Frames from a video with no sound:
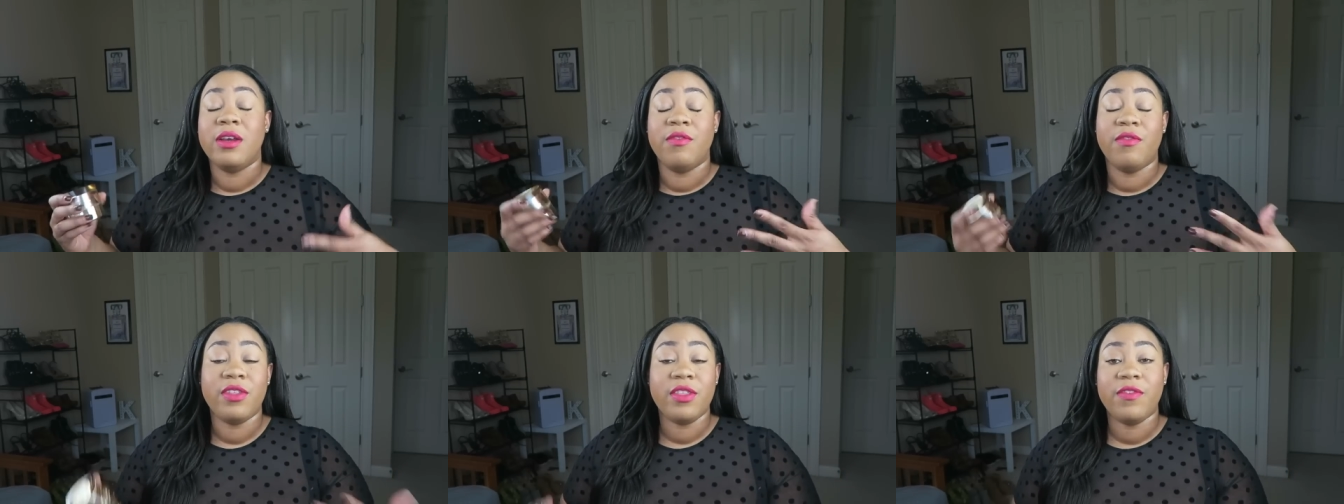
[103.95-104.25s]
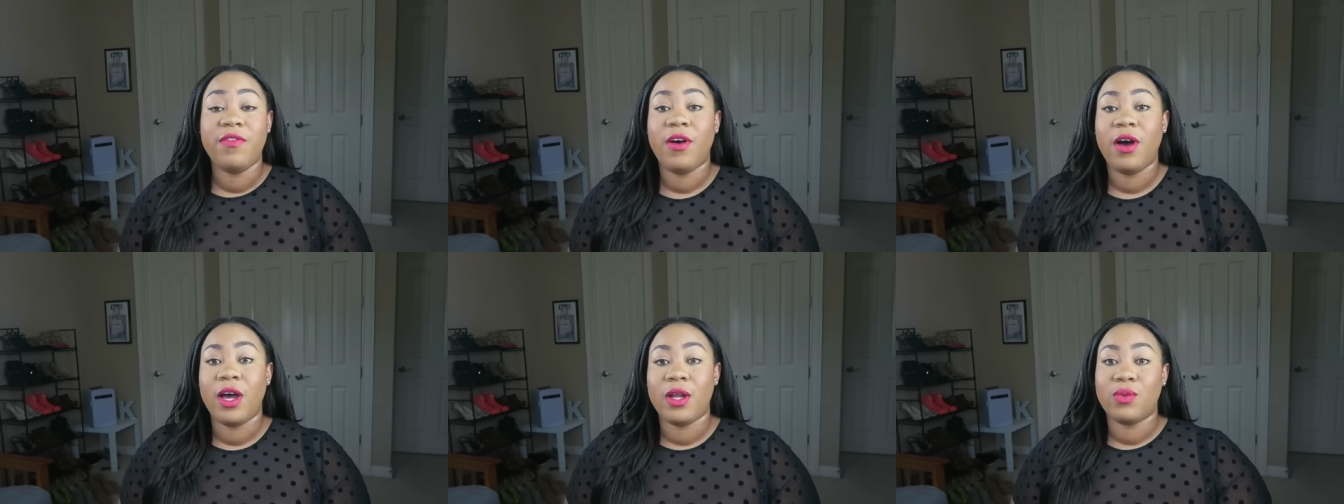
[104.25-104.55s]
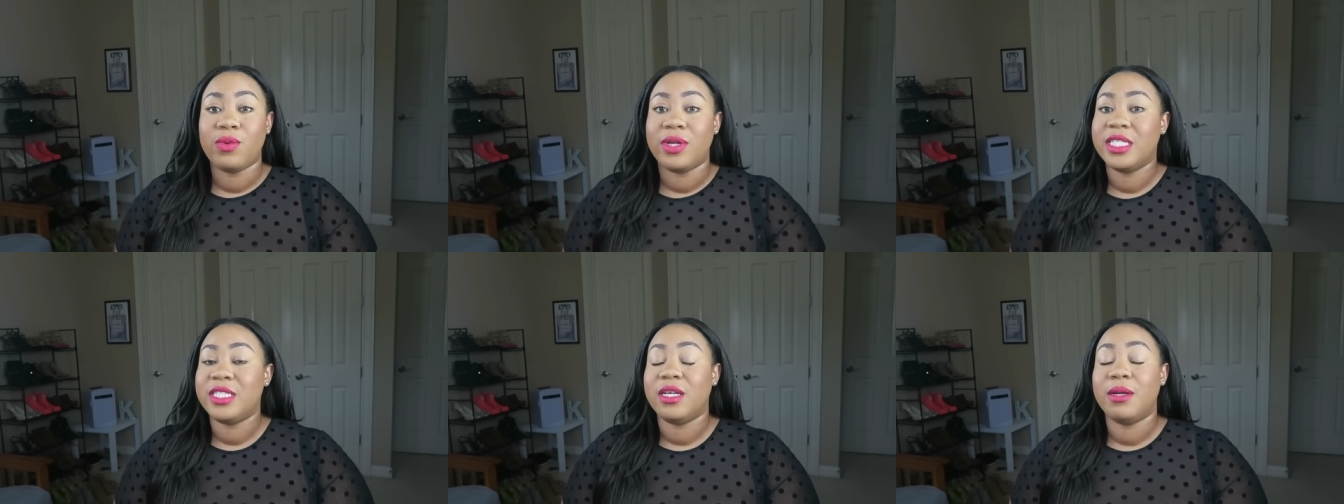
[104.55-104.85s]
for the fall
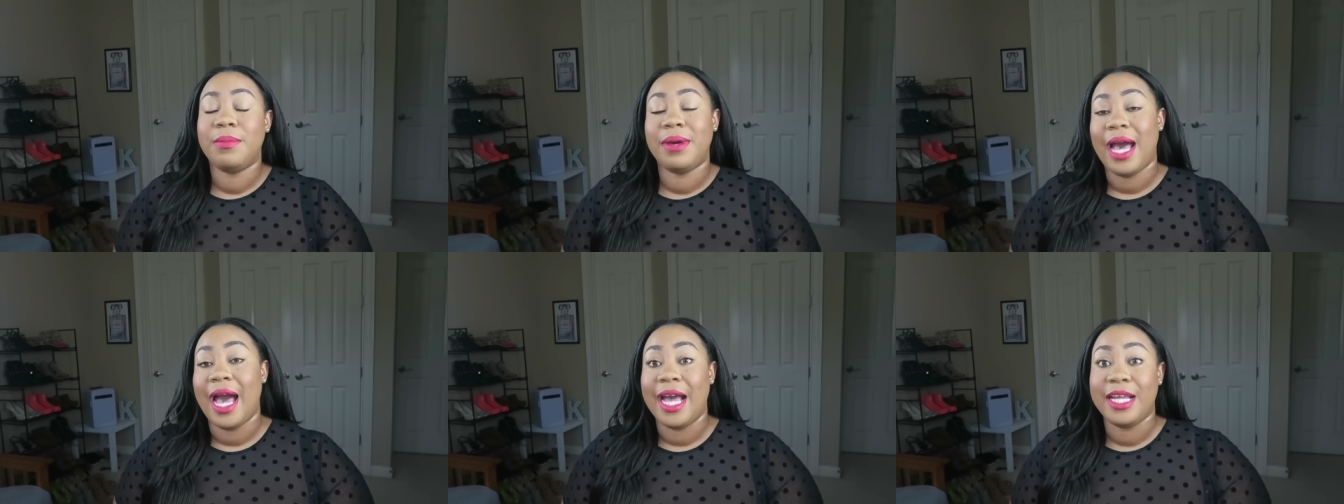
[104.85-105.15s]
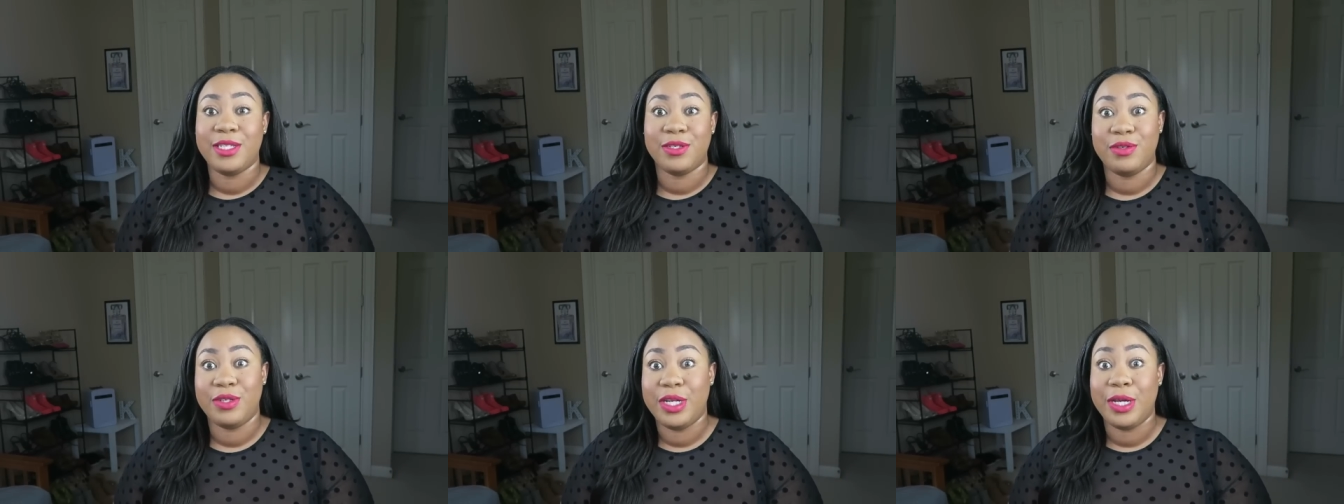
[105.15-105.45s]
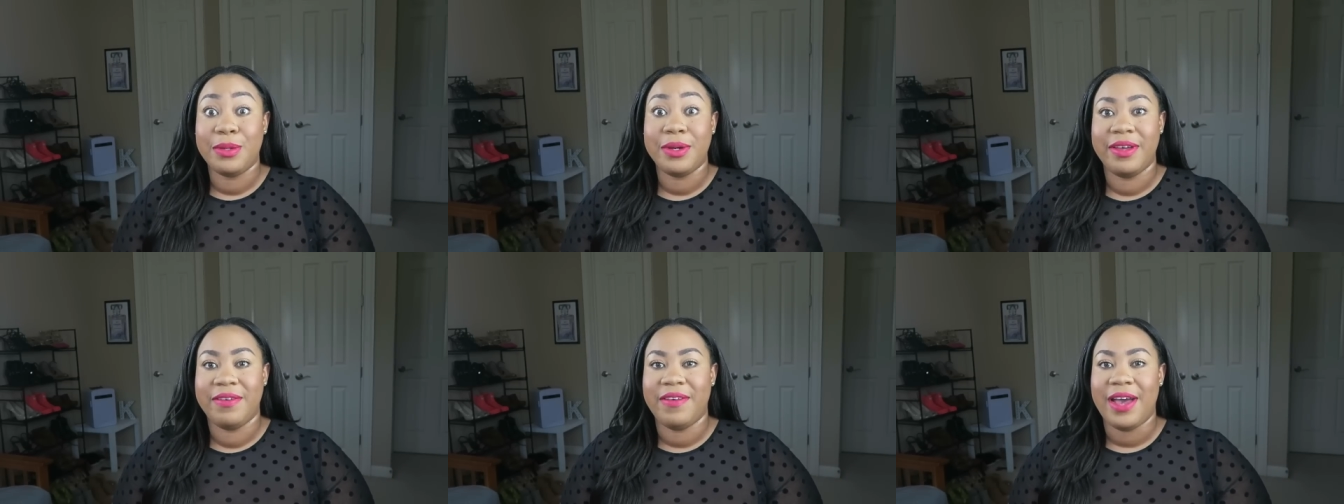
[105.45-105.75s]
and winter, but I don't
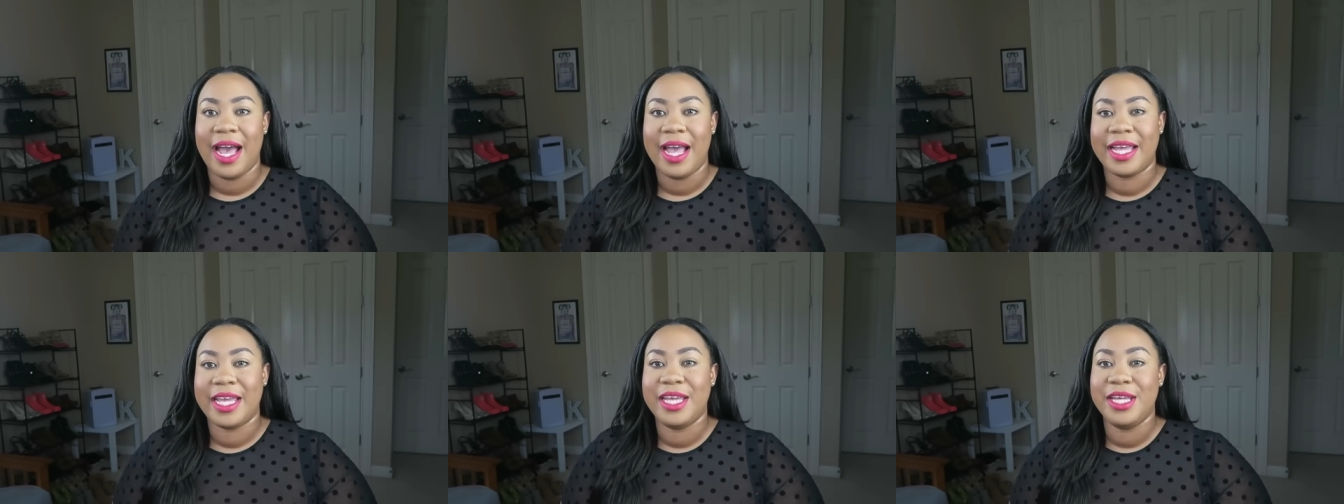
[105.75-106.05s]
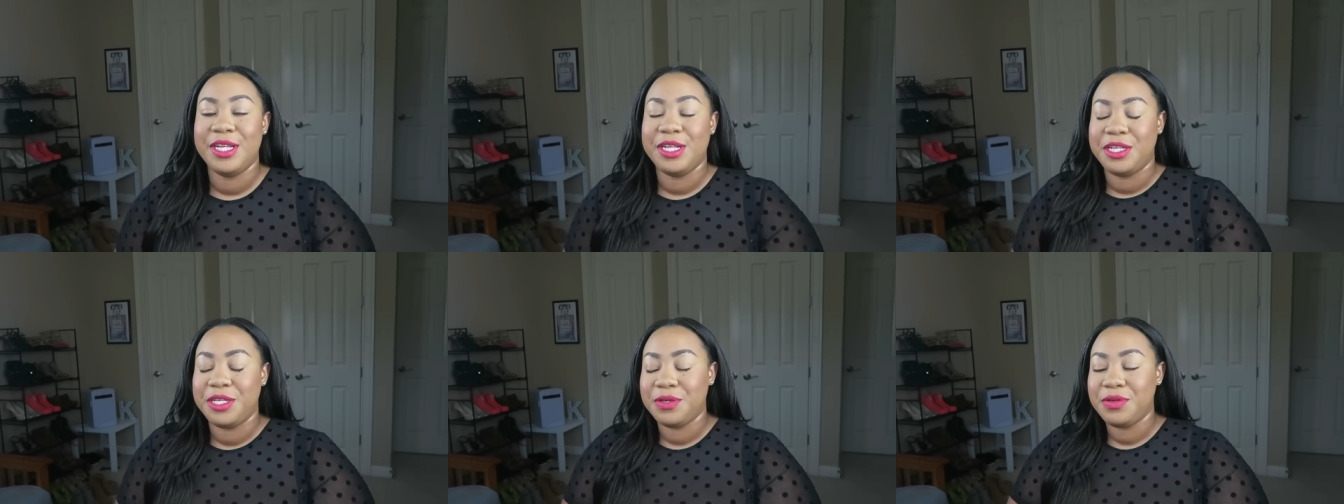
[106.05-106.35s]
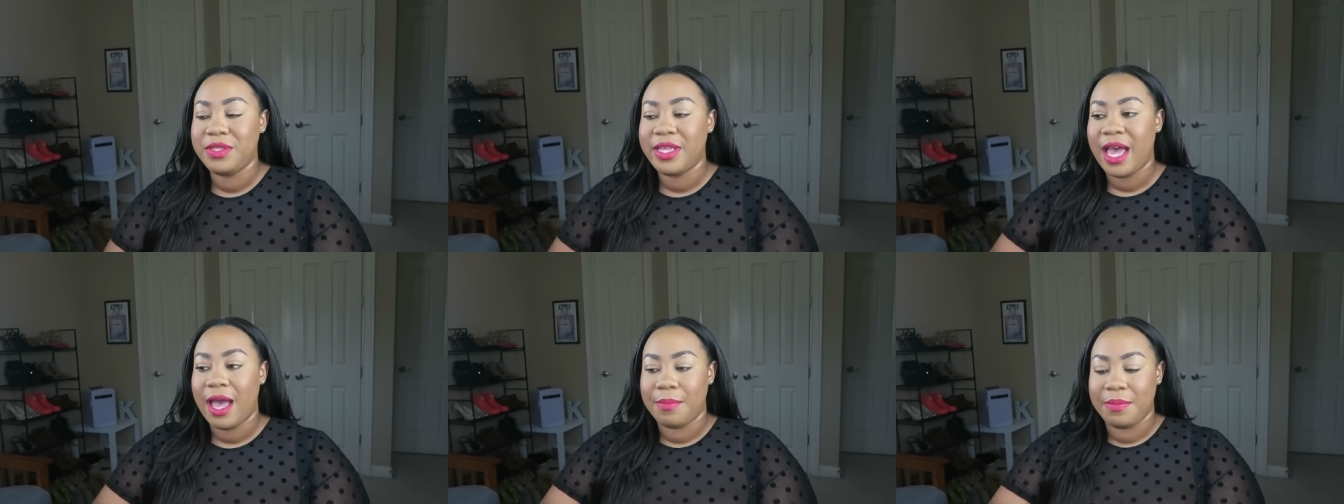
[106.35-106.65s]
know if I can
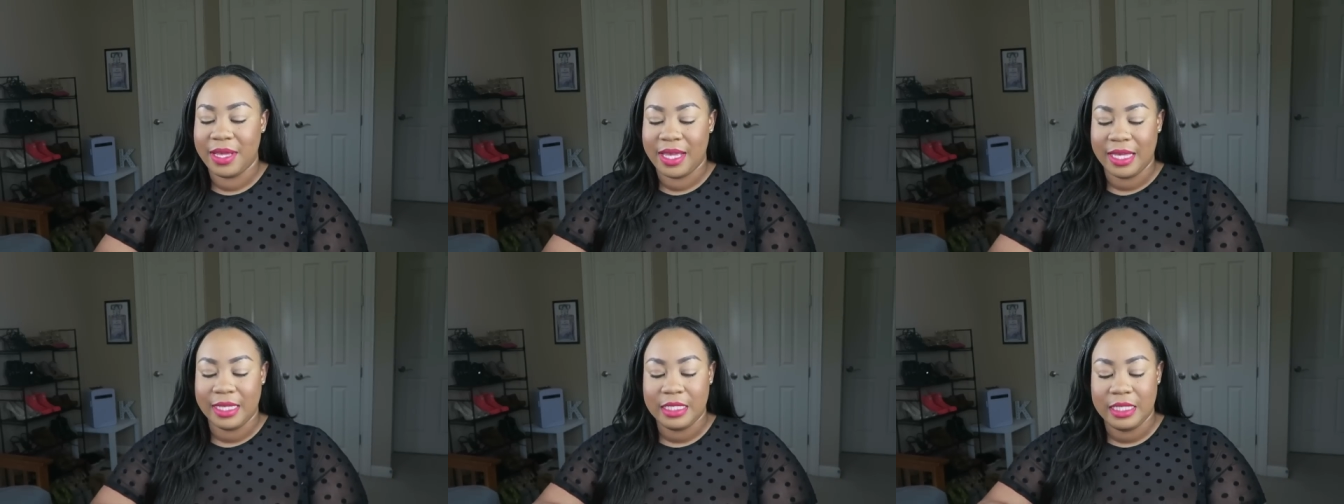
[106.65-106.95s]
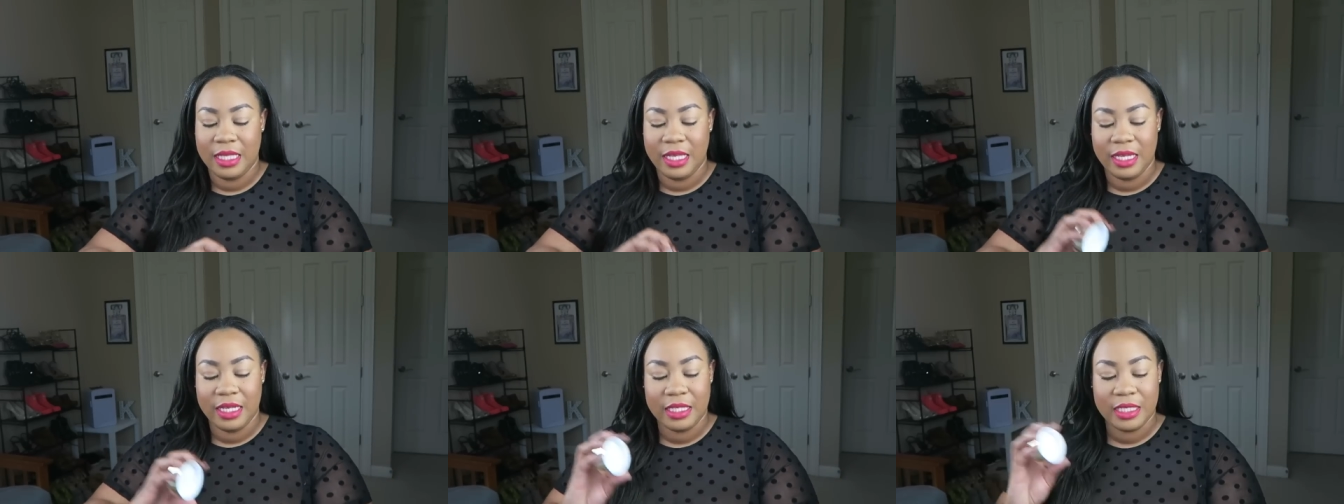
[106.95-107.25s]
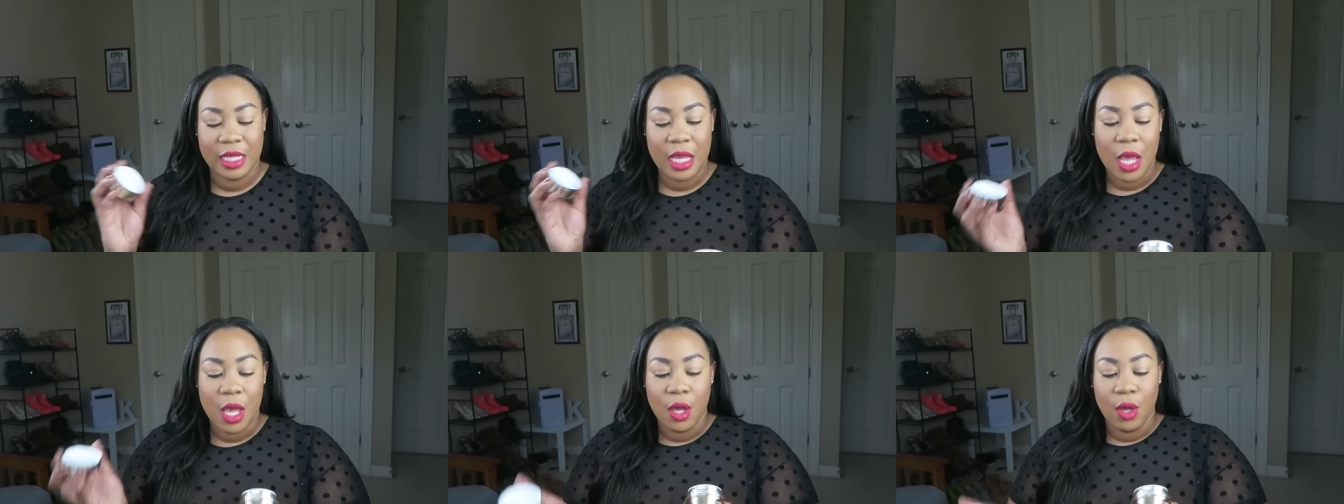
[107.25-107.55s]
do that because this